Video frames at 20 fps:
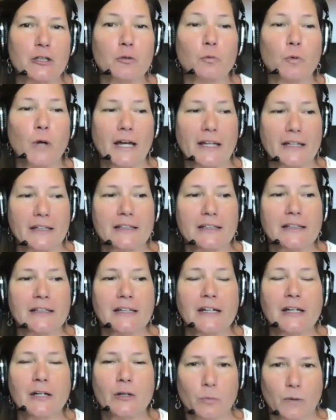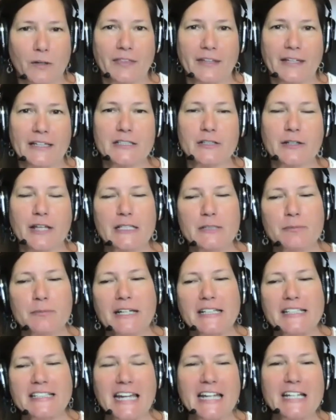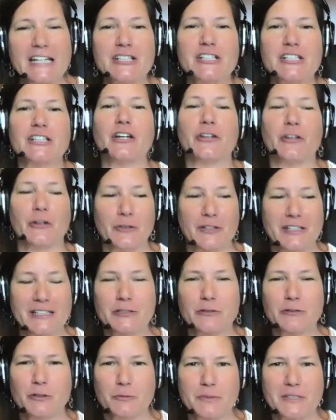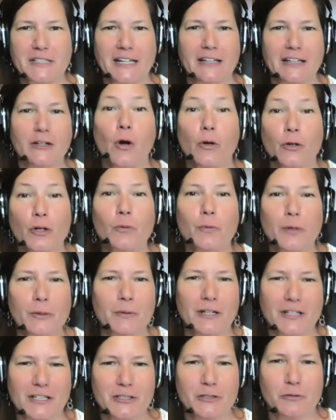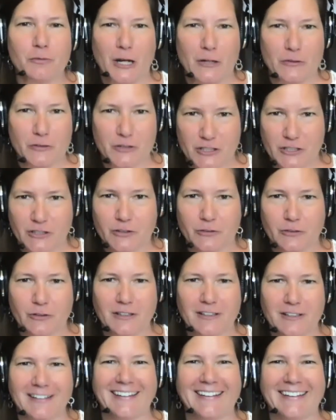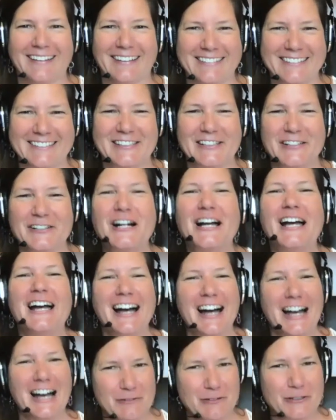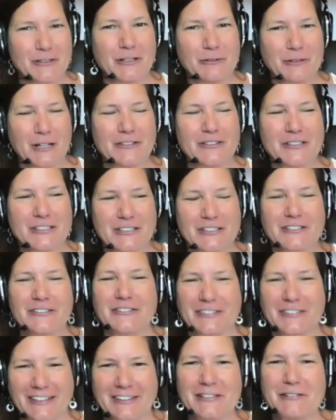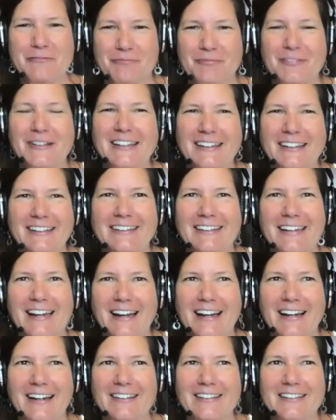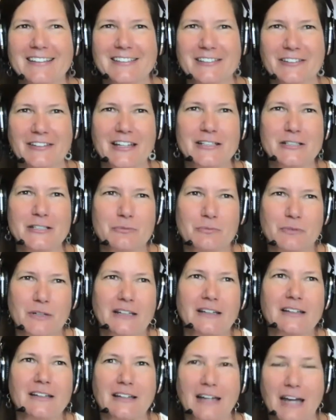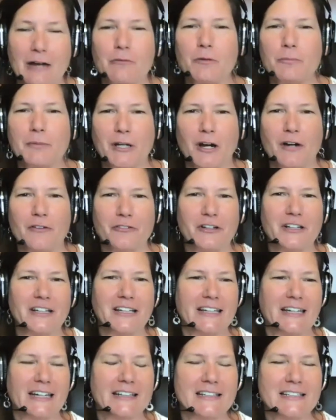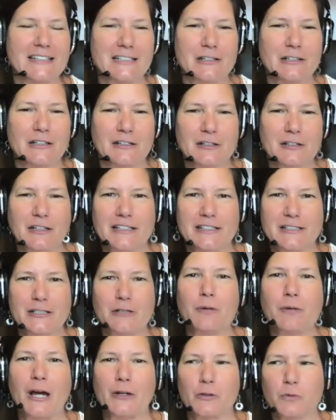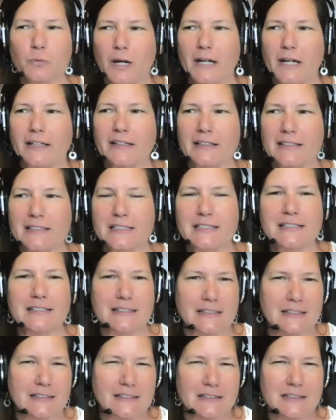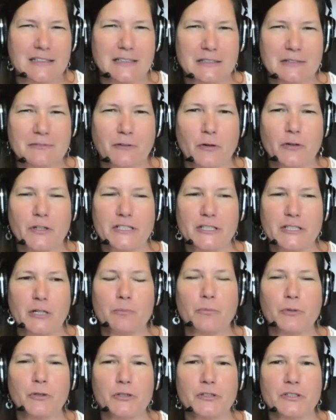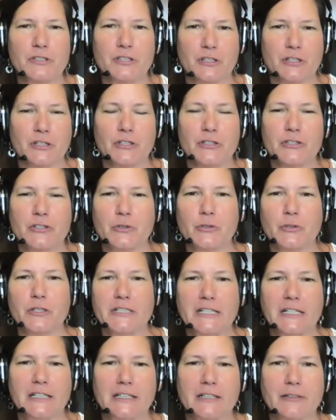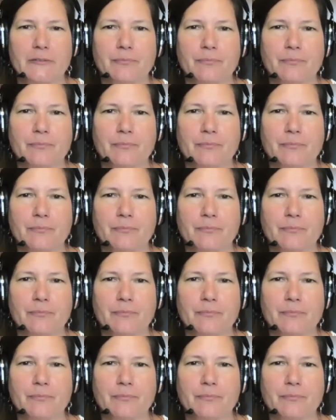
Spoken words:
run with it. So that's my intention, although this group said, oh no, we want to do round 2. So I'm doing round 2 with them. Yeah. So that's what I will be offering again is a round 1. It's focused on personal storytelling.